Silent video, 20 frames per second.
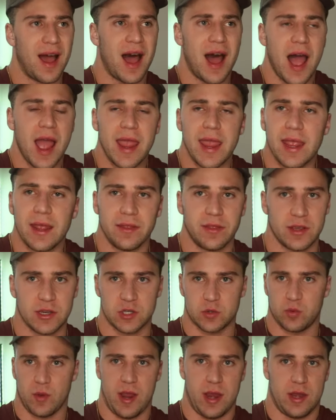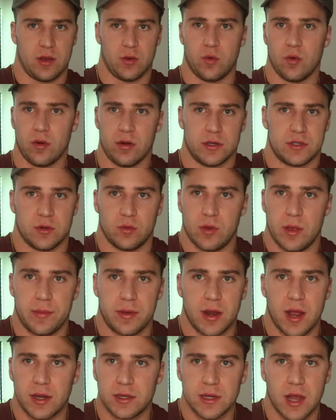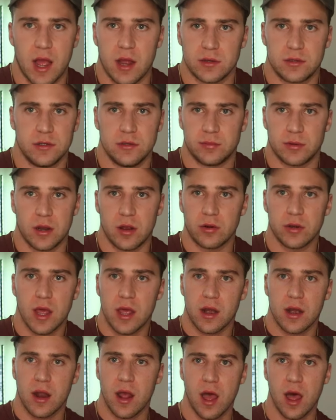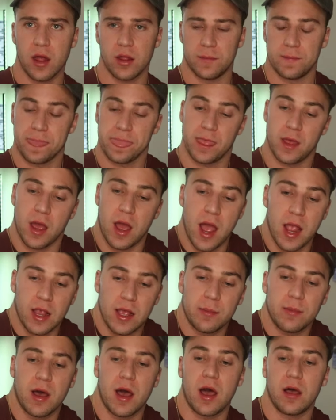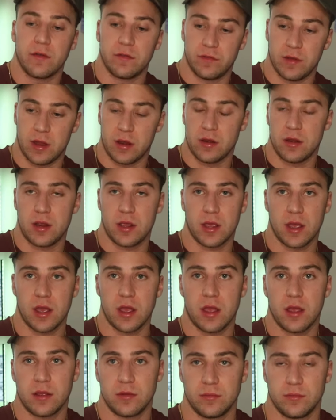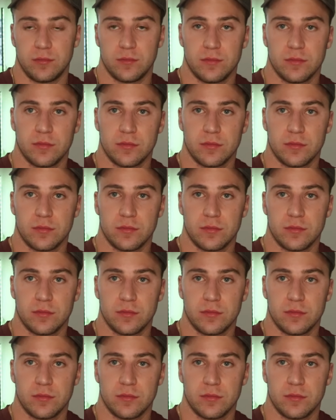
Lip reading: I ain't this way towards the women I talk to, bro. Not at all. I come off very calm.